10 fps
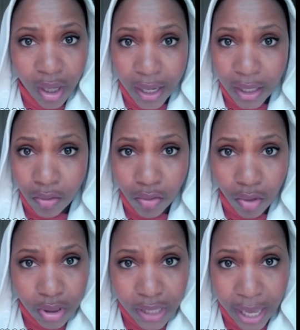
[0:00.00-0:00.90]
I know
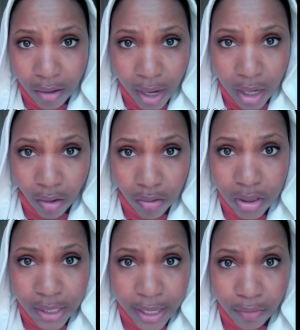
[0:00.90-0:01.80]
not how I
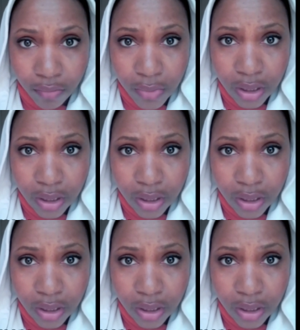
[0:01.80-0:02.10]
lost him.